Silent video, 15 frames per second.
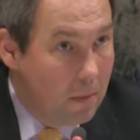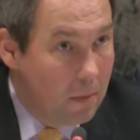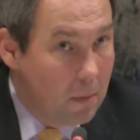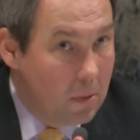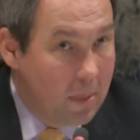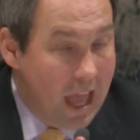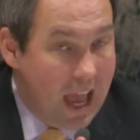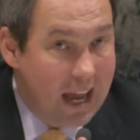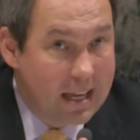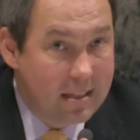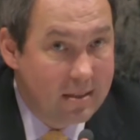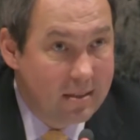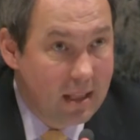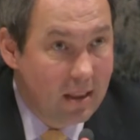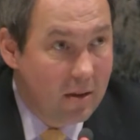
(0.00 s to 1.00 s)
there is
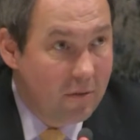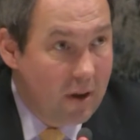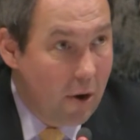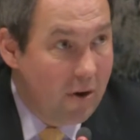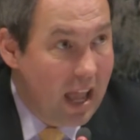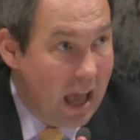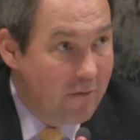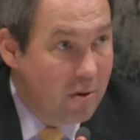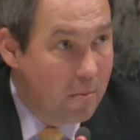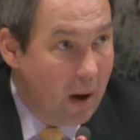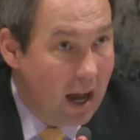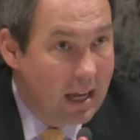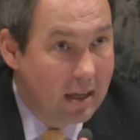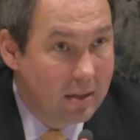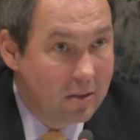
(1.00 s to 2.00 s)
still a very heavy
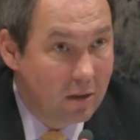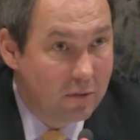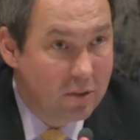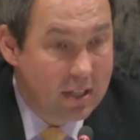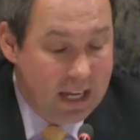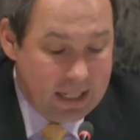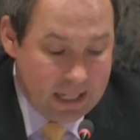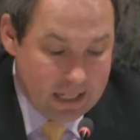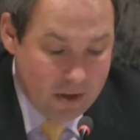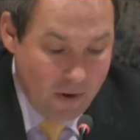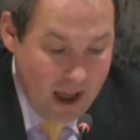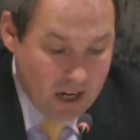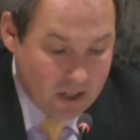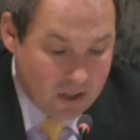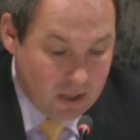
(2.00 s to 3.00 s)
bias of state
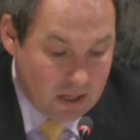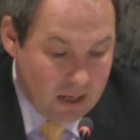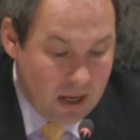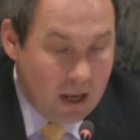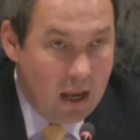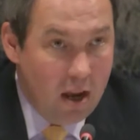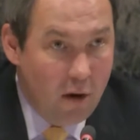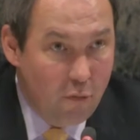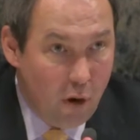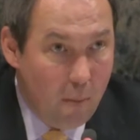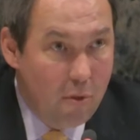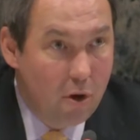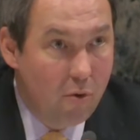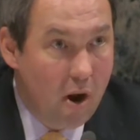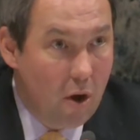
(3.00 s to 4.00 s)
interaction. From
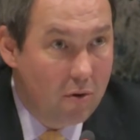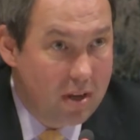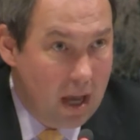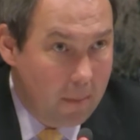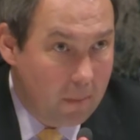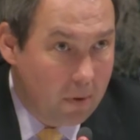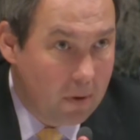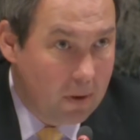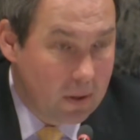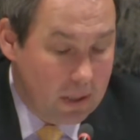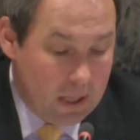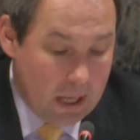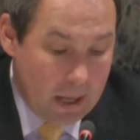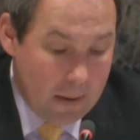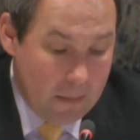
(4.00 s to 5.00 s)
the ground up,
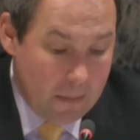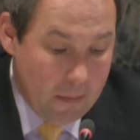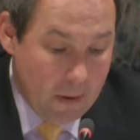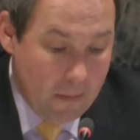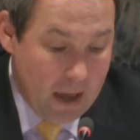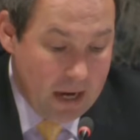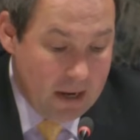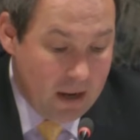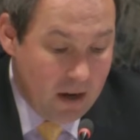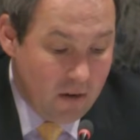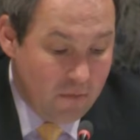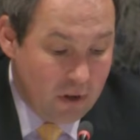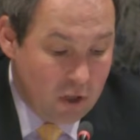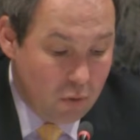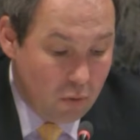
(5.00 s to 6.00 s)
many
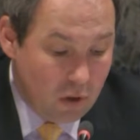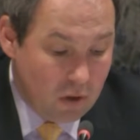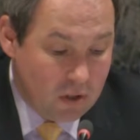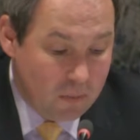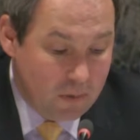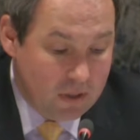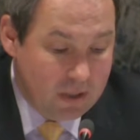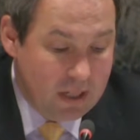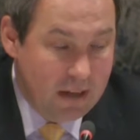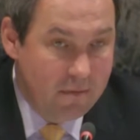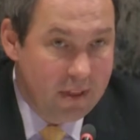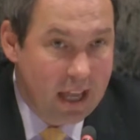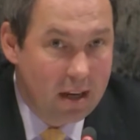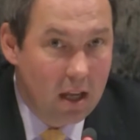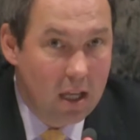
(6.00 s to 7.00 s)
individuals perceive
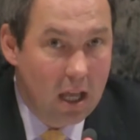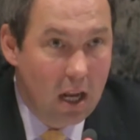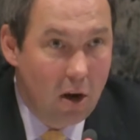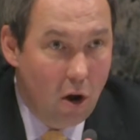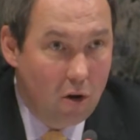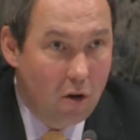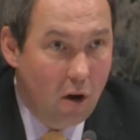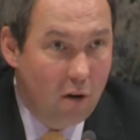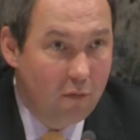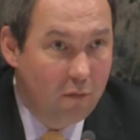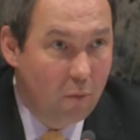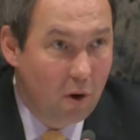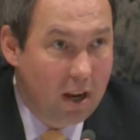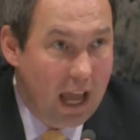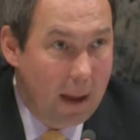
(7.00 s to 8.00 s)
that a lot of
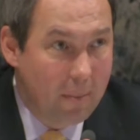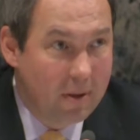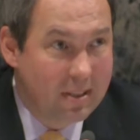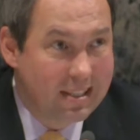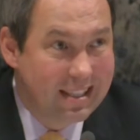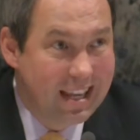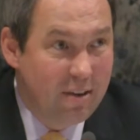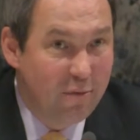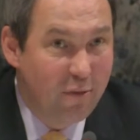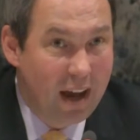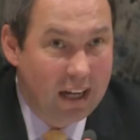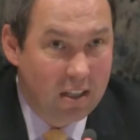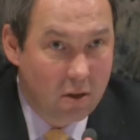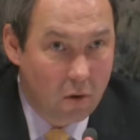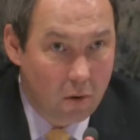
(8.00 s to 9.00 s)
what happens de
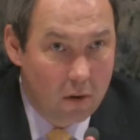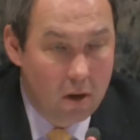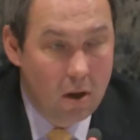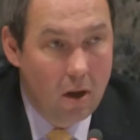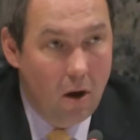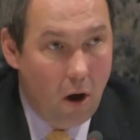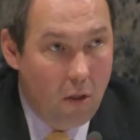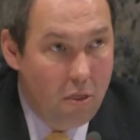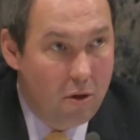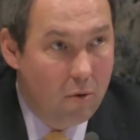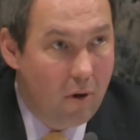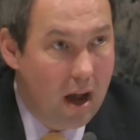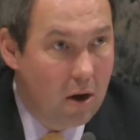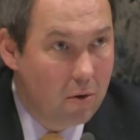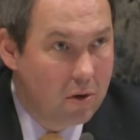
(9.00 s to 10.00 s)
facto on the
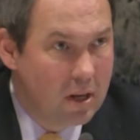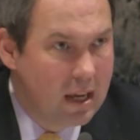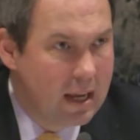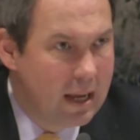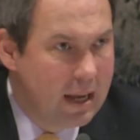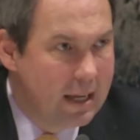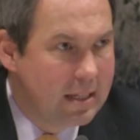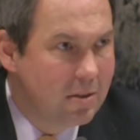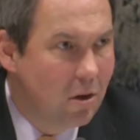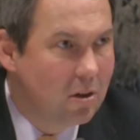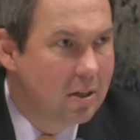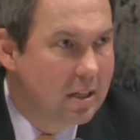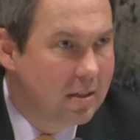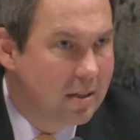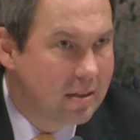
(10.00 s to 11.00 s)
ground is not
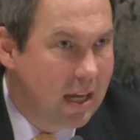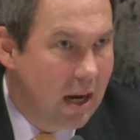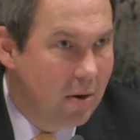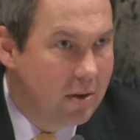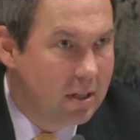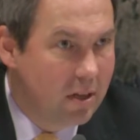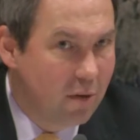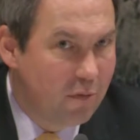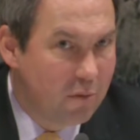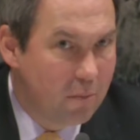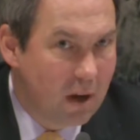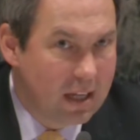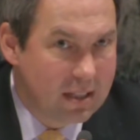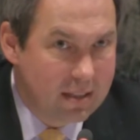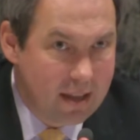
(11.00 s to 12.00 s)
necessarily driven
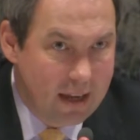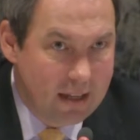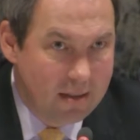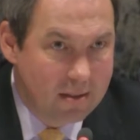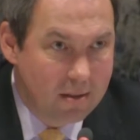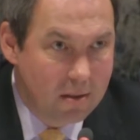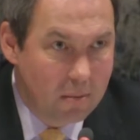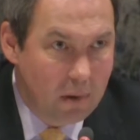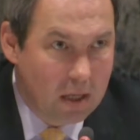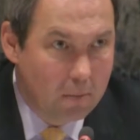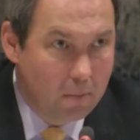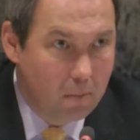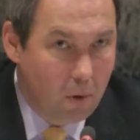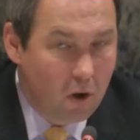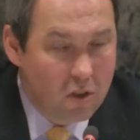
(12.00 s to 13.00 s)
by states, but
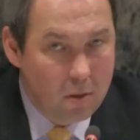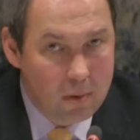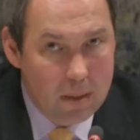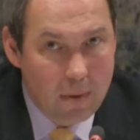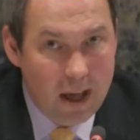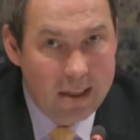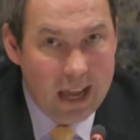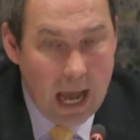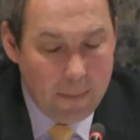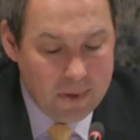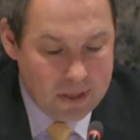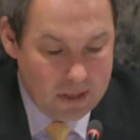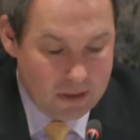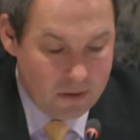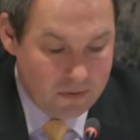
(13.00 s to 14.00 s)
possibly by the
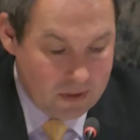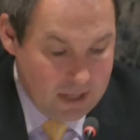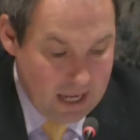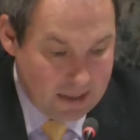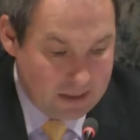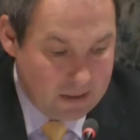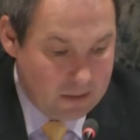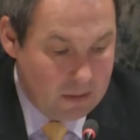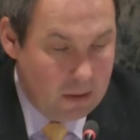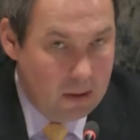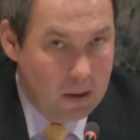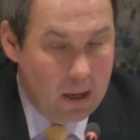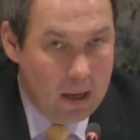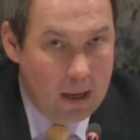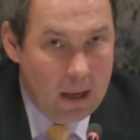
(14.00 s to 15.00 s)
absence of states.
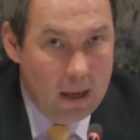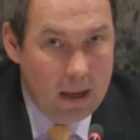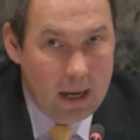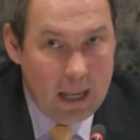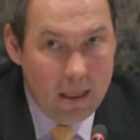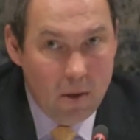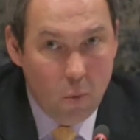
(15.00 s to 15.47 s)
In the